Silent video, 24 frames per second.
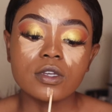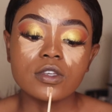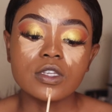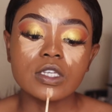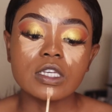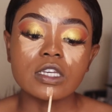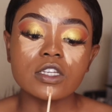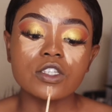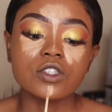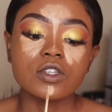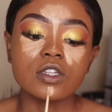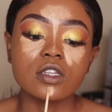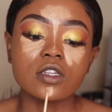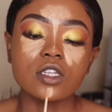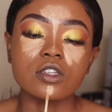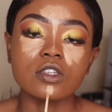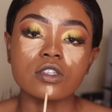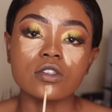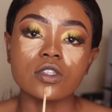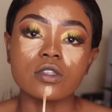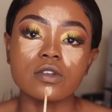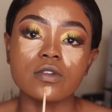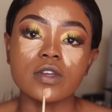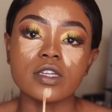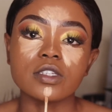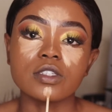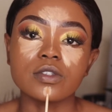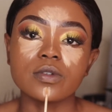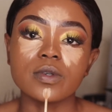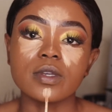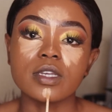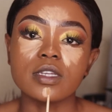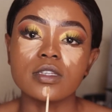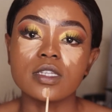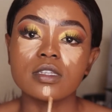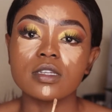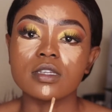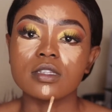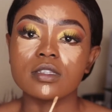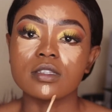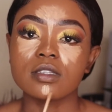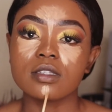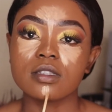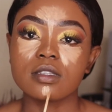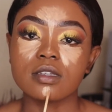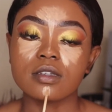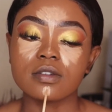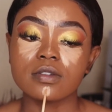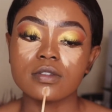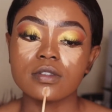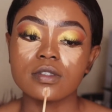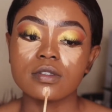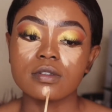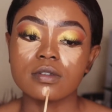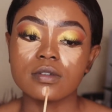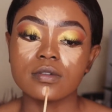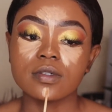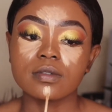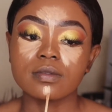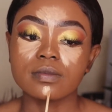you actually just graduate and stuff, so